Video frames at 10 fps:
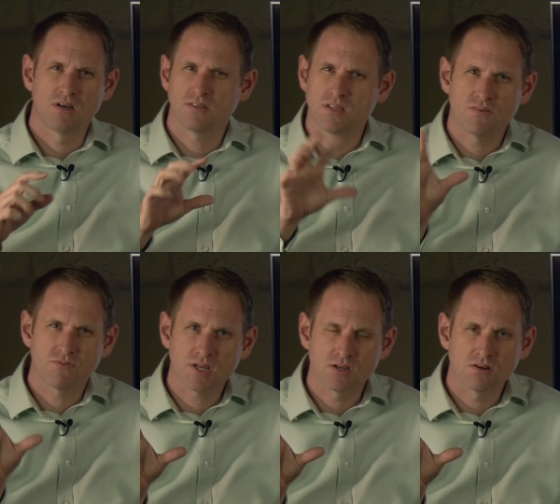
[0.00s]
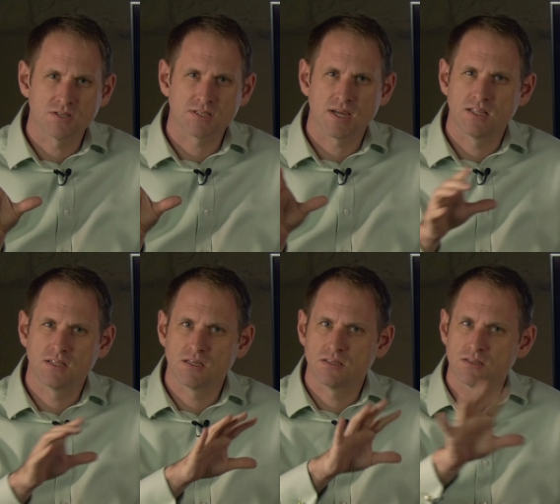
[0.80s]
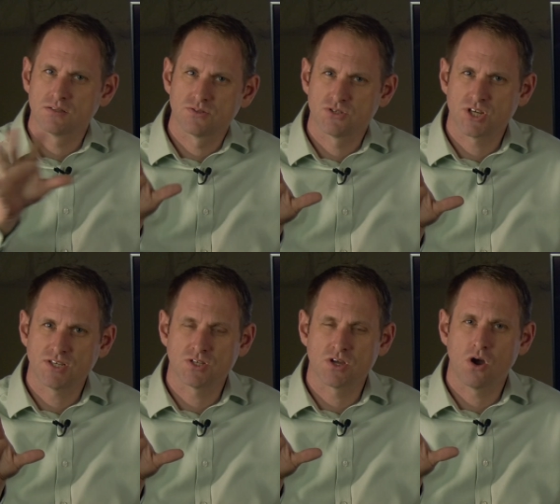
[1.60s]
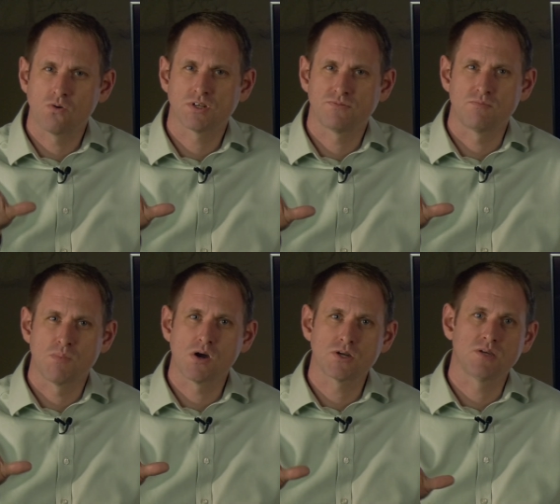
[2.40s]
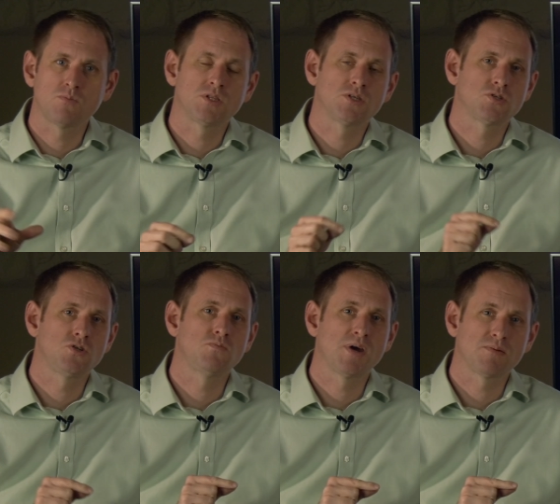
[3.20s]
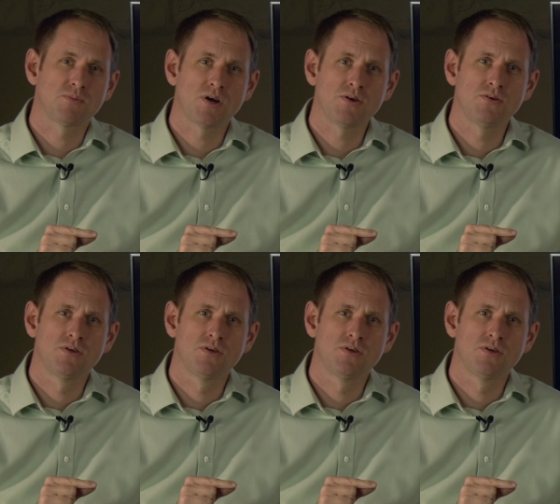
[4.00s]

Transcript: I think they've recognised that, and they're chasing a whole different market with this new Mac Pro.